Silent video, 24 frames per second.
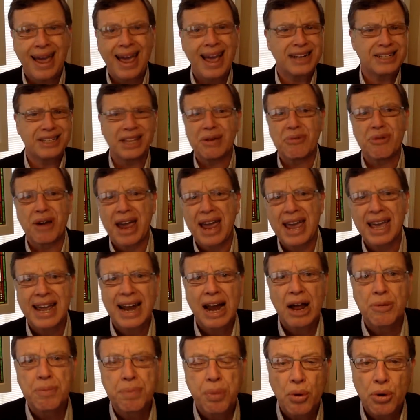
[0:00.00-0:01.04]
Actually, they were hanging
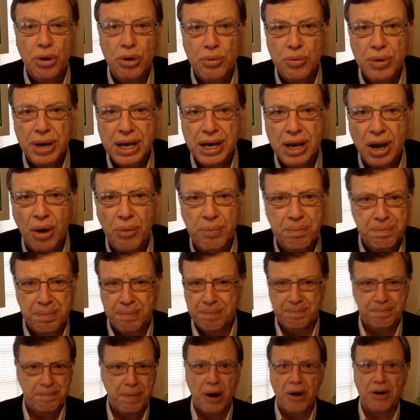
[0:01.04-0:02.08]
out in Puerto Rico,
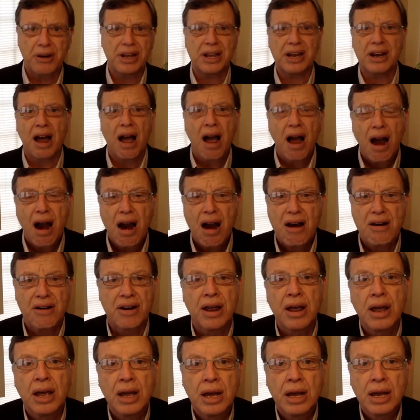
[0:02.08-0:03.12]
partying hard,